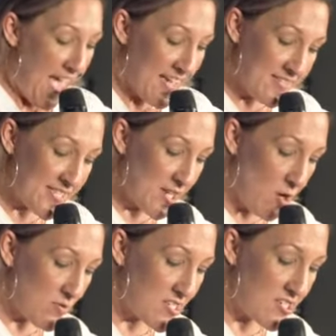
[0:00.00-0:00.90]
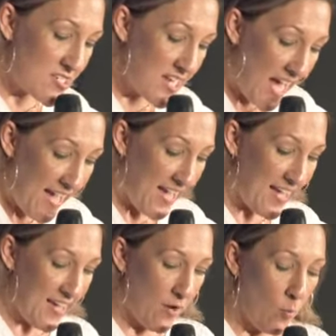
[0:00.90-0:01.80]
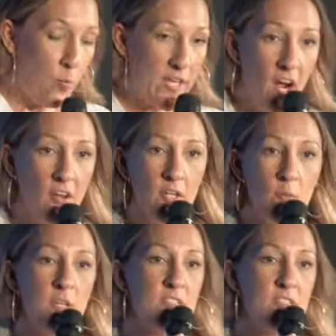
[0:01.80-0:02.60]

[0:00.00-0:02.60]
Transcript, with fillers: And so today we are going to